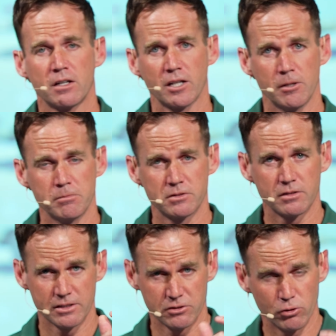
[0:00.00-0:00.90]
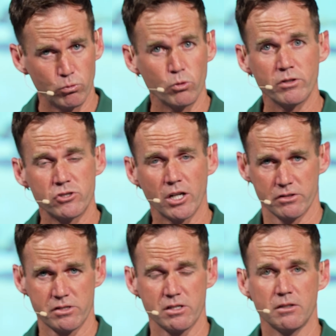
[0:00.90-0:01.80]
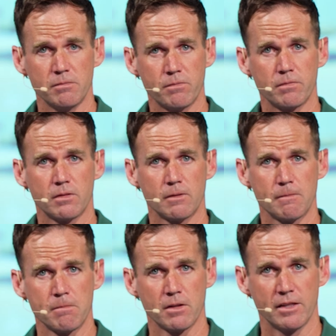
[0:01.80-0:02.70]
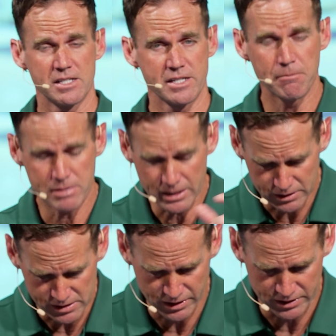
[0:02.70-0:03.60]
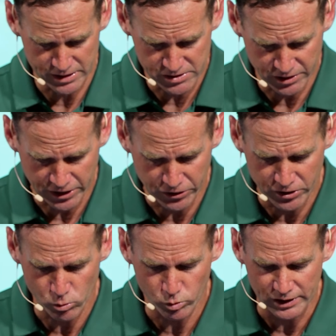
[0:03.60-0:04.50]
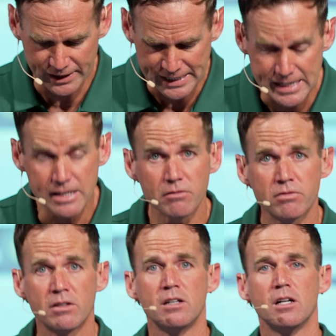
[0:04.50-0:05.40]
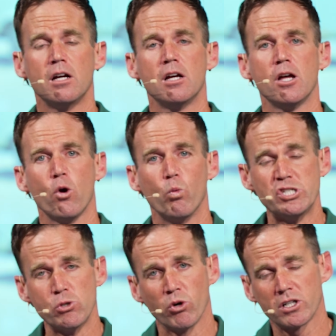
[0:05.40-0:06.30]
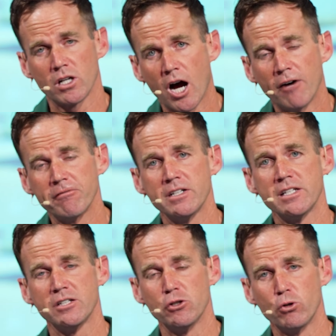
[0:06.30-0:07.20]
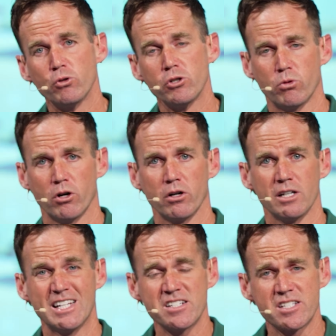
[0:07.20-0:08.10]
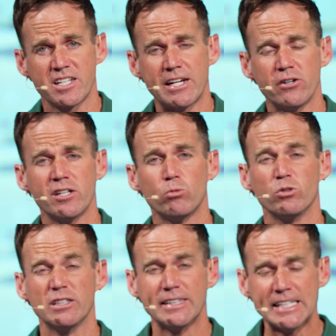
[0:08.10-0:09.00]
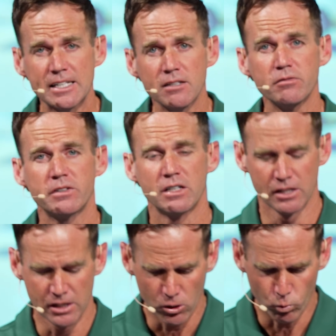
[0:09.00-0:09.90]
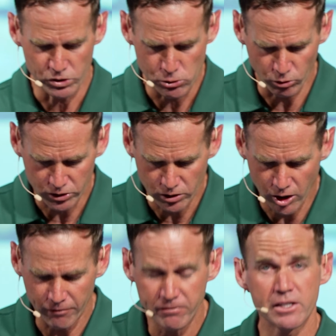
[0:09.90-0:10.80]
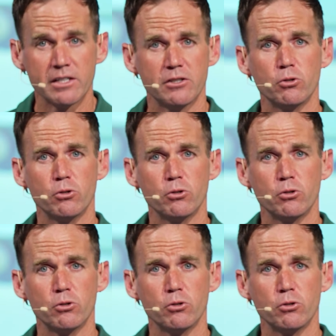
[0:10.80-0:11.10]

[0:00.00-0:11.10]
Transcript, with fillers: comes is the root of jealousy. That's not being content. Insecurity will leave when you are confident in who you are. Insecurity will leave when you are confident in